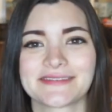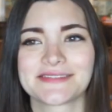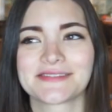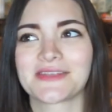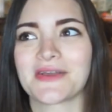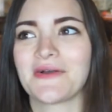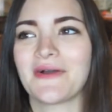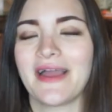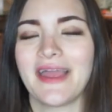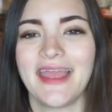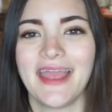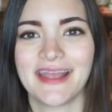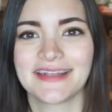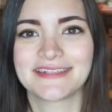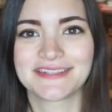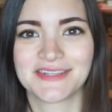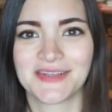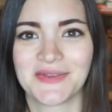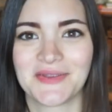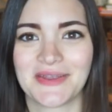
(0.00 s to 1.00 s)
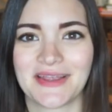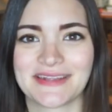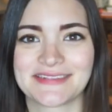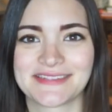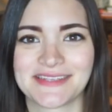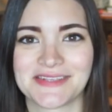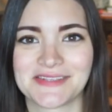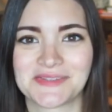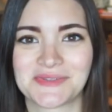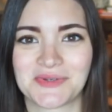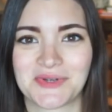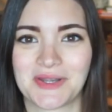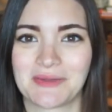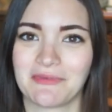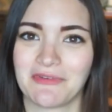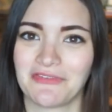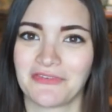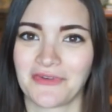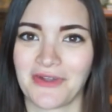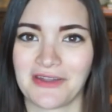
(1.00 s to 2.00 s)
so I had to tell you guys that story
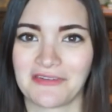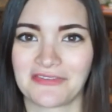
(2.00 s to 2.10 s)
before